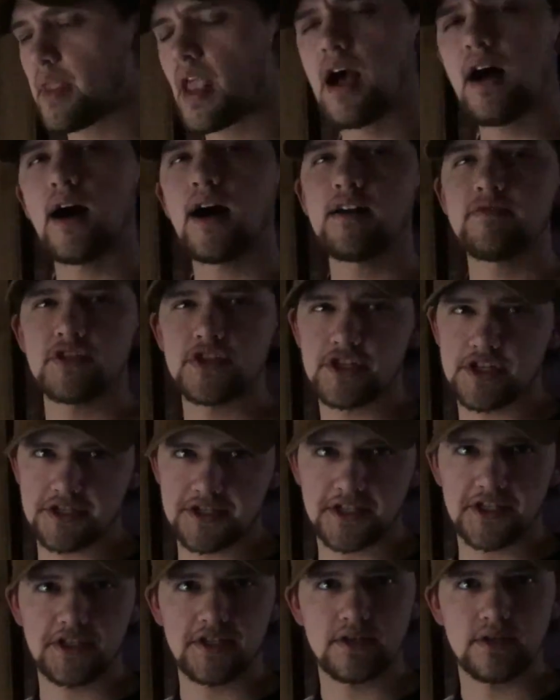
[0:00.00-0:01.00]

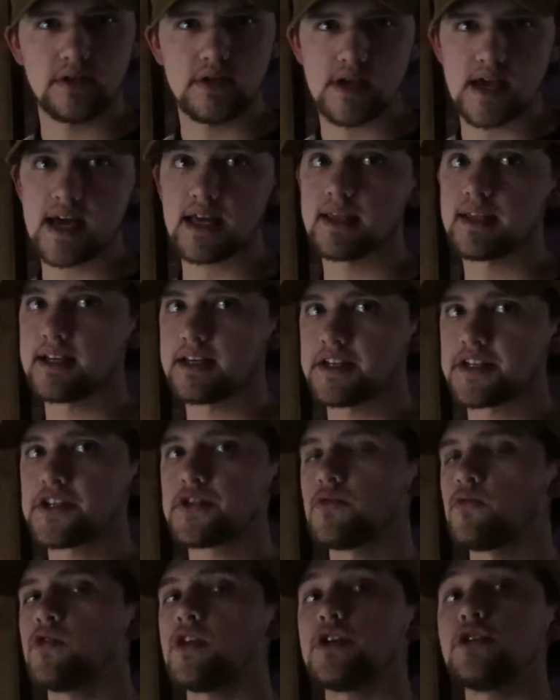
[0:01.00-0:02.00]
obvious, at
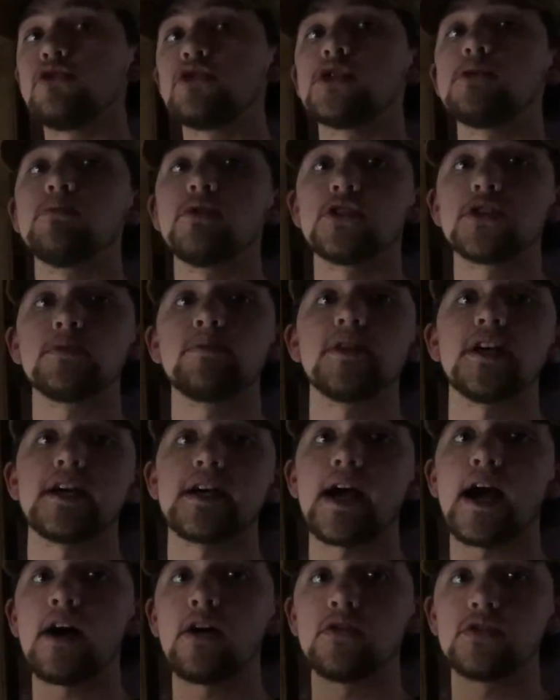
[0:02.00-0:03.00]
least, what you should
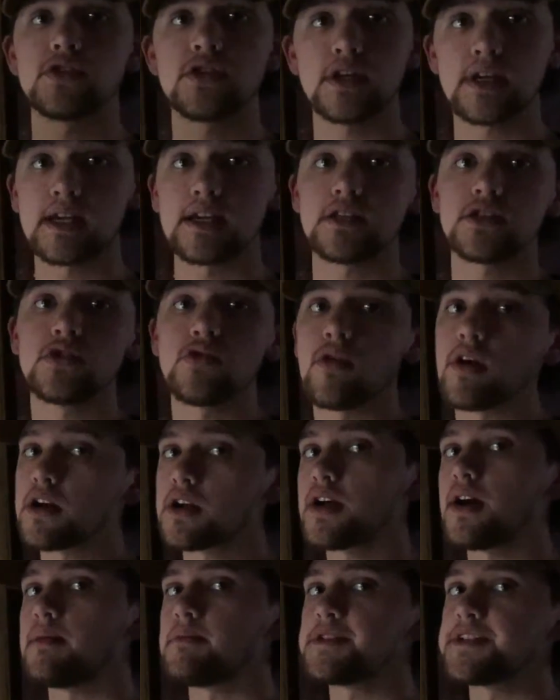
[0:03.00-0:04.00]
multiply out to get to our
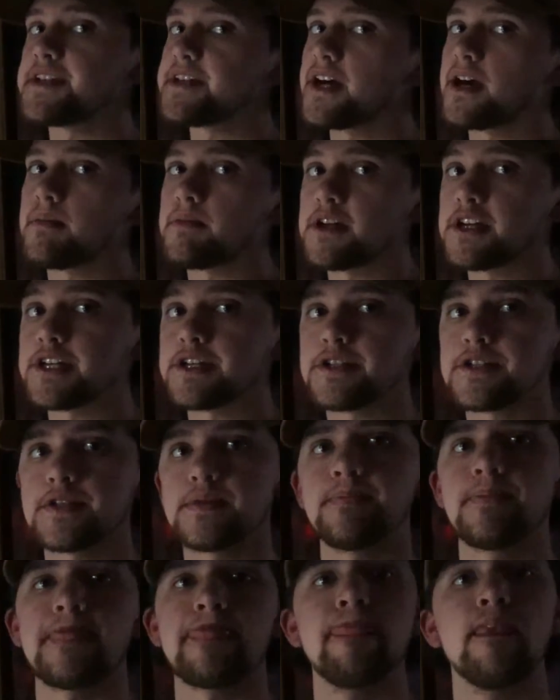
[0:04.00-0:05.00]
common denominators.
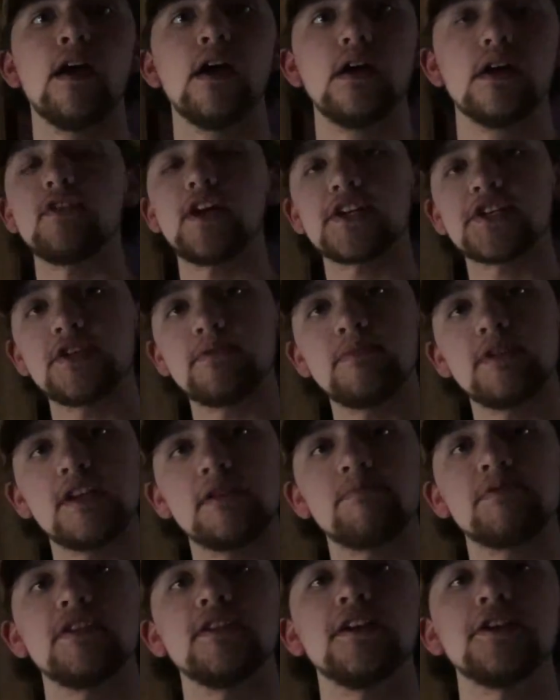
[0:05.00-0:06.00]
Fraction
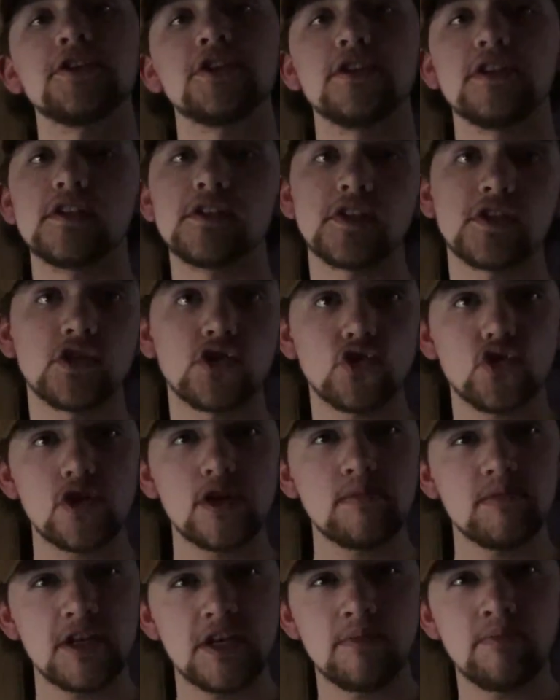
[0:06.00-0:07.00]
manipulation is
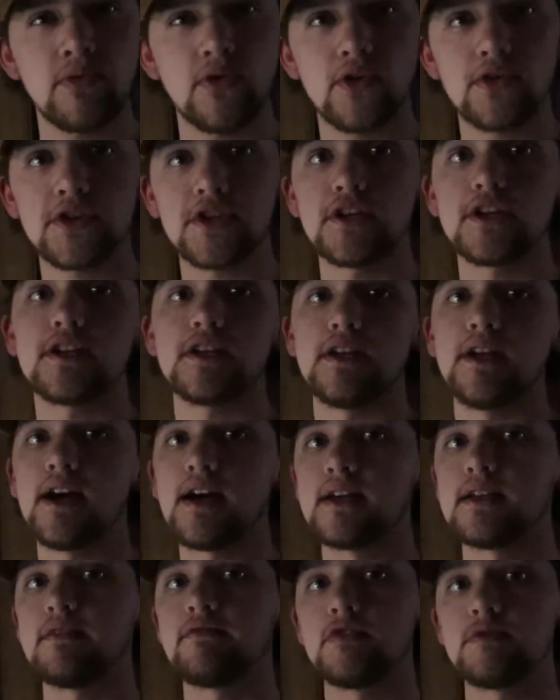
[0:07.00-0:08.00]
extremely important in
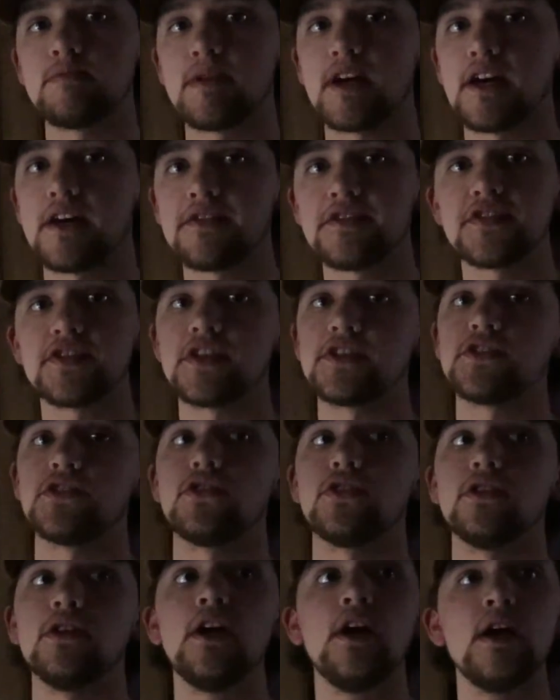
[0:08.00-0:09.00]
high-level maths as
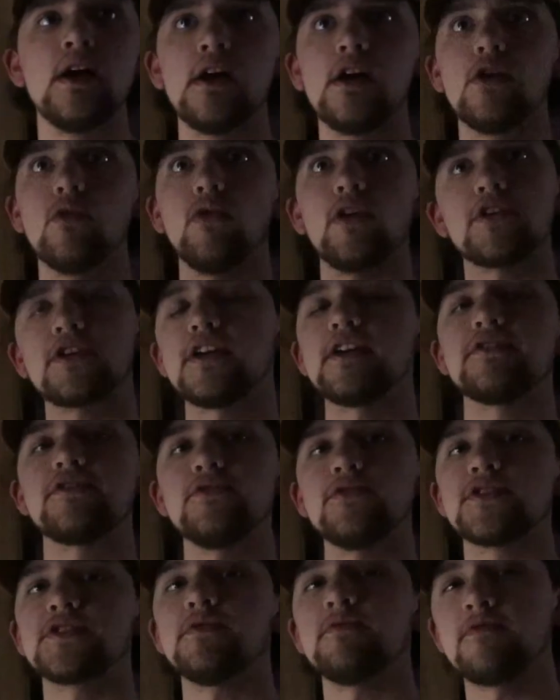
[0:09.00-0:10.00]
you're working
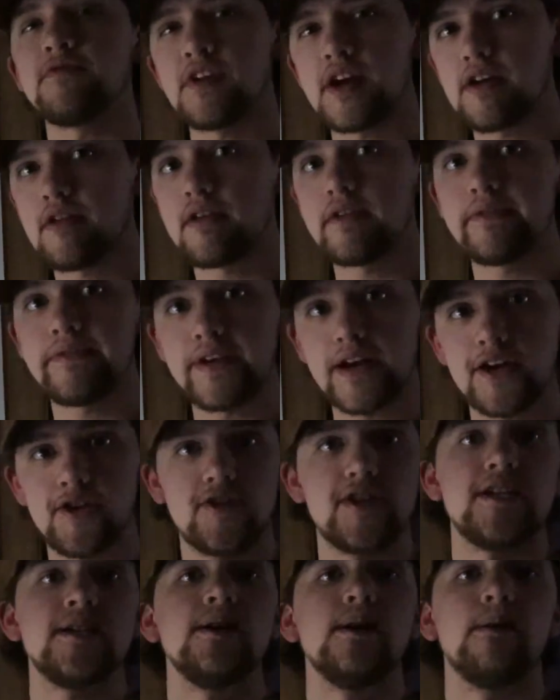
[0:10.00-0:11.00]
through some very,
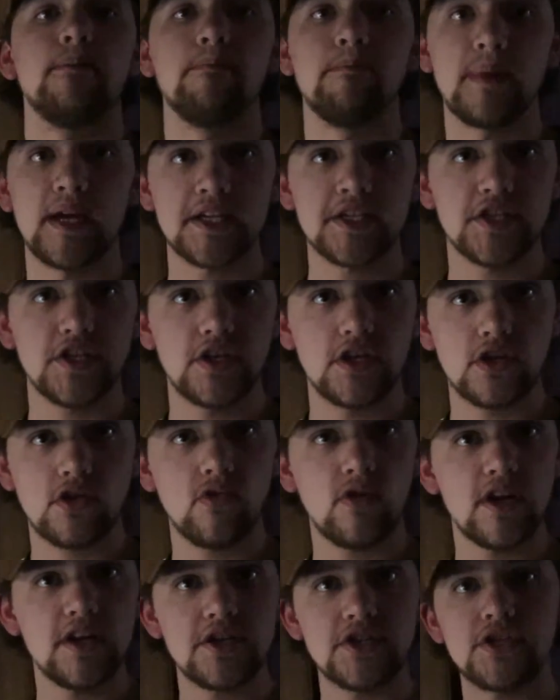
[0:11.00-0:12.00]
very messy
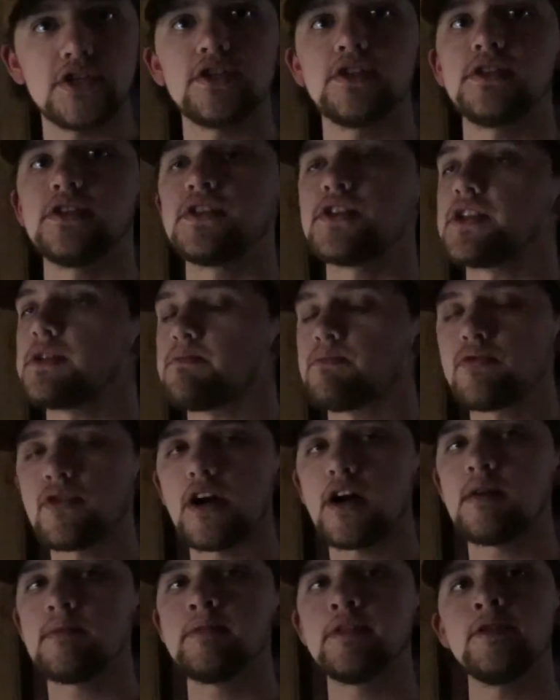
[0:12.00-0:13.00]
equations and
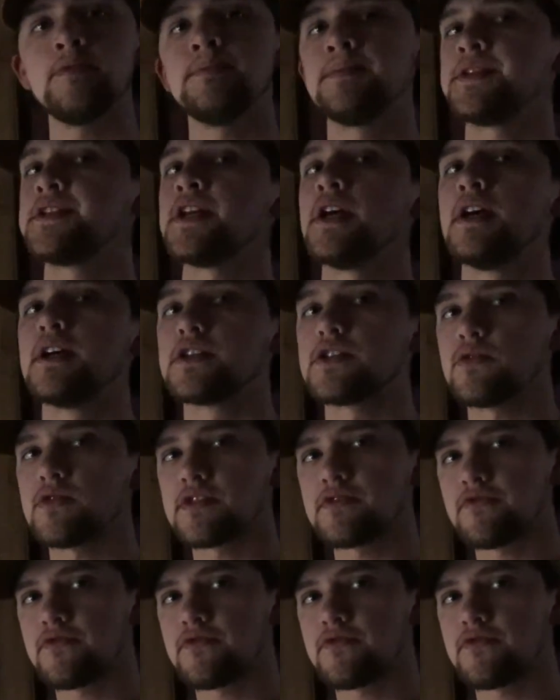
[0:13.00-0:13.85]
problems. So it's